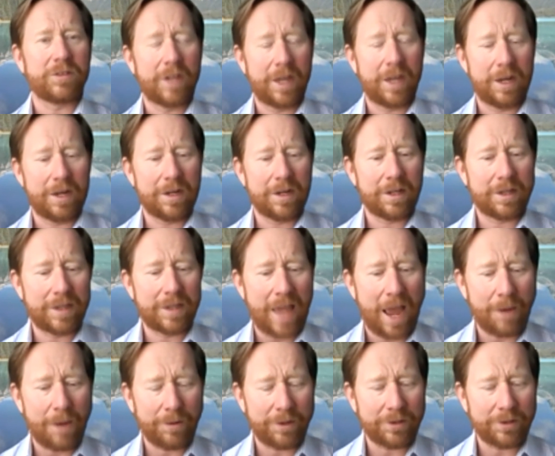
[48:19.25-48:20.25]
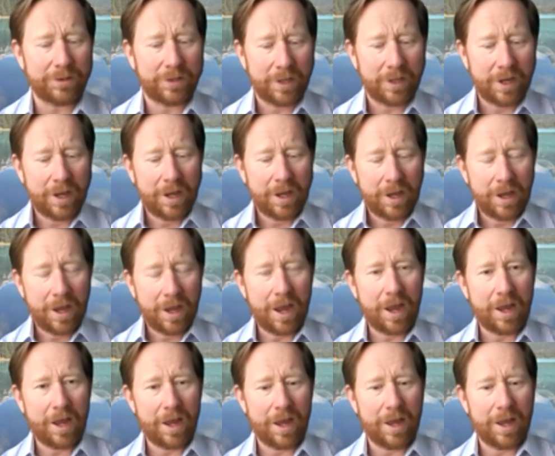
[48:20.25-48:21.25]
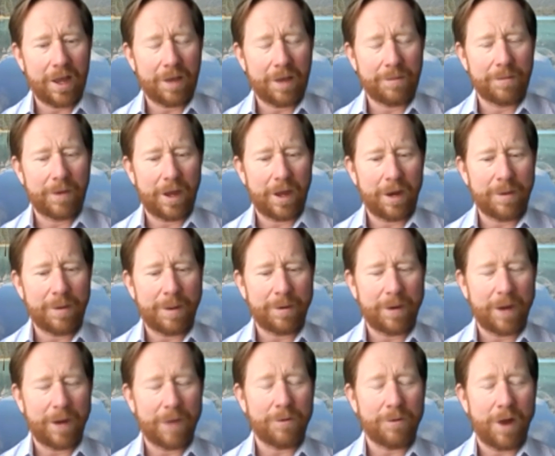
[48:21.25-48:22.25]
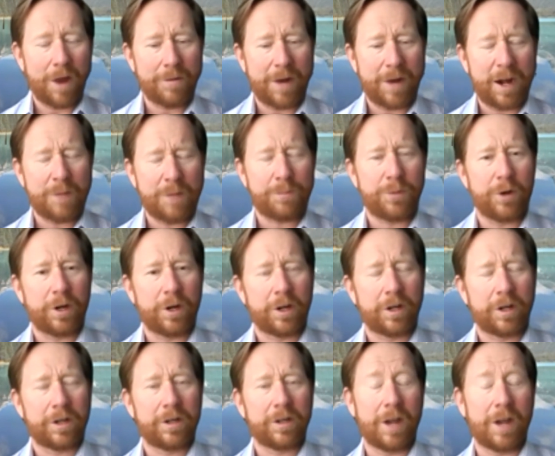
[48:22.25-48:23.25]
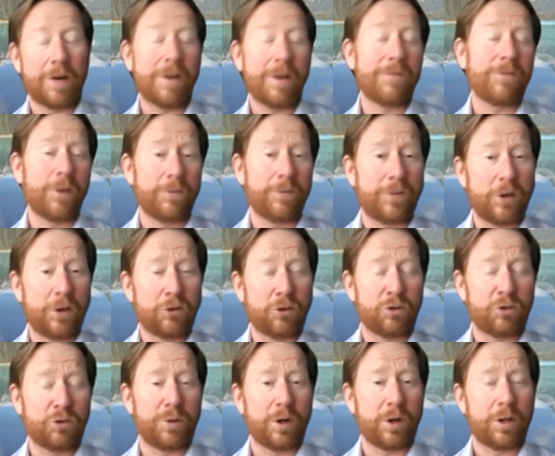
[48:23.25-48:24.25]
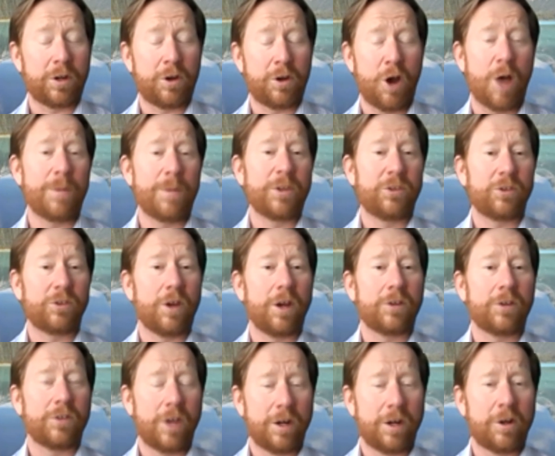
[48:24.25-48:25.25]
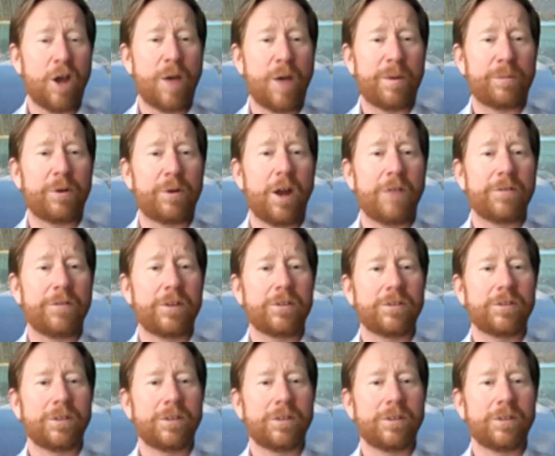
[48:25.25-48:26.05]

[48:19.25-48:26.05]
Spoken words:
And that was, I remember I read Phil Fisher's book, Common Stocks, Uncommon Profits.